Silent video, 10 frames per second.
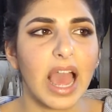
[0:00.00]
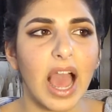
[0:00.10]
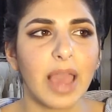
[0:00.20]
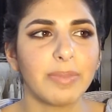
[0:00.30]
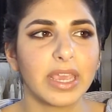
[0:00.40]

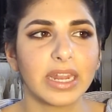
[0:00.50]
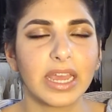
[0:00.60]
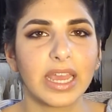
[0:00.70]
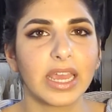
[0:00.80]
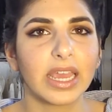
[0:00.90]
I mean,
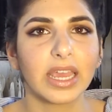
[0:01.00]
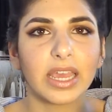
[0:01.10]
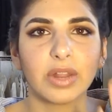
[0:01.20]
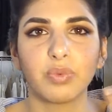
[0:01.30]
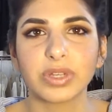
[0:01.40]

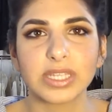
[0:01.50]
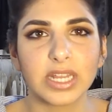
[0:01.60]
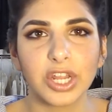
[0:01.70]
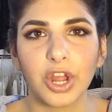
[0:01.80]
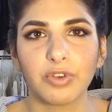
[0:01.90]
it
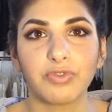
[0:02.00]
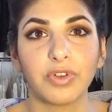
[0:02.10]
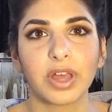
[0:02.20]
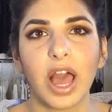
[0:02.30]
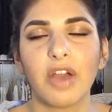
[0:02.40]
wasn't, you know,
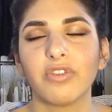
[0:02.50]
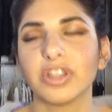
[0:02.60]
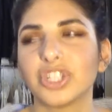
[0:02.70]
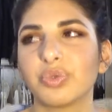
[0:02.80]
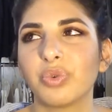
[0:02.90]
full
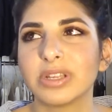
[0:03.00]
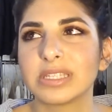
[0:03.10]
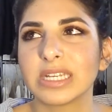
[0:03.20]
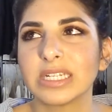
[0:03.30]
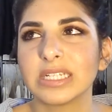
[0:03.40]
coverage. It
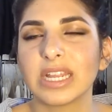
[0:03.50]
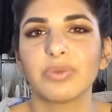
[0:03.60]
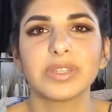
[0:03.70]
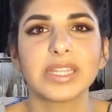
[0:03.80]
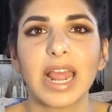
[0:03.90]
wasn't
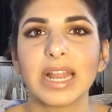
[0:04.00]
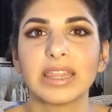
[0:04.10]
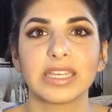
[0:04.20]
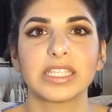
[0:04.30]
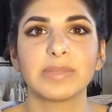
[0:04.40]

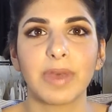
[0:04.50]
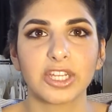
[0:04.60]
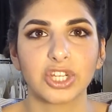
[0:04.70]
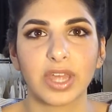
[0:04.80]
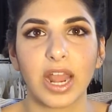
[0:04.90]
anything
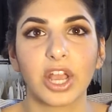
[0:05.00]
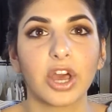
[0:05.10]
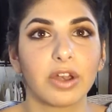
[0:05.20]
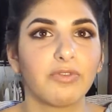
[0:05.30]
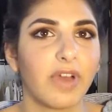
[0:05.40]
special that I
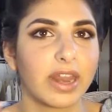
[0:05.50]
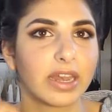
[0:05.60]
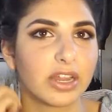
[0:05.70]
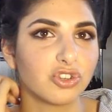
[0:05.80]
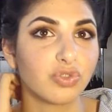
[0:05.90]
couldn't find
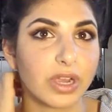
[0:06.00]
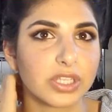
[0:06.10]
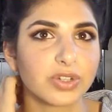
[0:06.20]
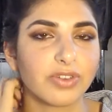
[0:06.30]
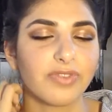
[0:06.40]
in a
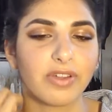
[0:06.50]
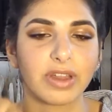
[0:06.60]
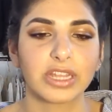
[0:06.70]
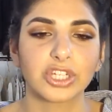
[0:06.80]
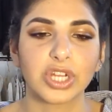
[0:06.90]
drugstore
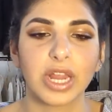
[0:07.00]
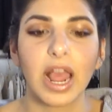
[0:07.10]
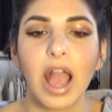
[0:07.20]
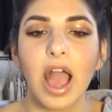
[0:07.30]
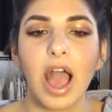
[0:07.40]
foundation.
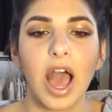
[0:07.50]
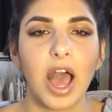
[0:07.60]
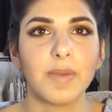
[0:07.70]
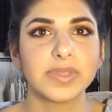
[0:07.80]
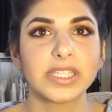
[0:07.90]

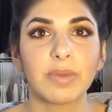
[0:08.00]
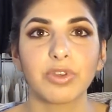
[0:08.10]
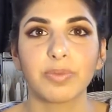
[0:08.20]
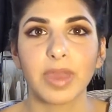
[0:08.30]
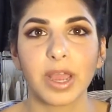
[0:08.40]
Same
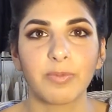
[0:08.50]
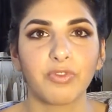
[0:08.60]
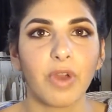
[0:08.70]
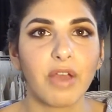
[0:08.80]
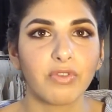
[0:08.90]
with Makeup
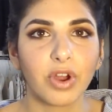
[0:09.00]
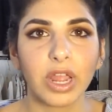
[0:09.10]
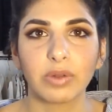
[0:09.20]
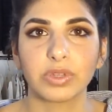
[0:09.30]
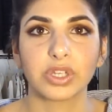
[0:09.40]
Forever.
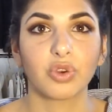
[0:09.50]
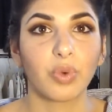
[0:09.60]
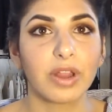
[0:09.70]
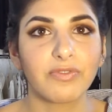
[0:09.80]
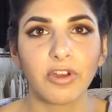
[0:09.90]
It was a
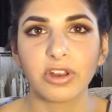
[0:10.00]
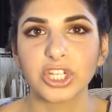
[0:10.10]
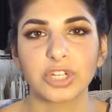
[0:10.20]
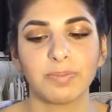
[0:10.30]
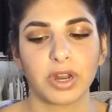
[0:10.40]
great
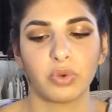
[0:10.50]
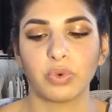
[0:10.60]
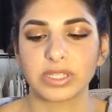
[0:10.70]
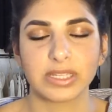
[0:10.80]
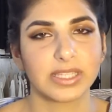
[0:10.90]
foundation, but it
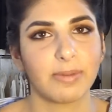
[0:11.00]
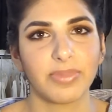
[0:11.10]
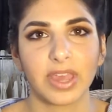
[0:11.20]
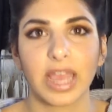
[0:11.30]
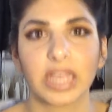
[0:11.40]
wasn't
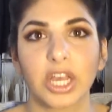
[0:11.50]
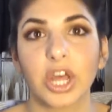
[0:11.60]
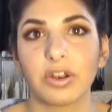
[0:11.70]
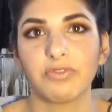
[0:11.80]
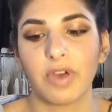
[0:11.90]
something I
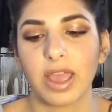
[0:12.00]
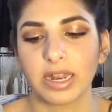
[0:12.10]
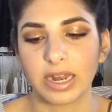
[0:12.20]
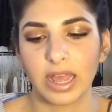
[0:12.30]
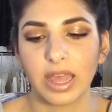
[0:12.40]
couldn't
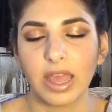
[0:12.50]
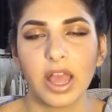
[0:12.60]
find in a,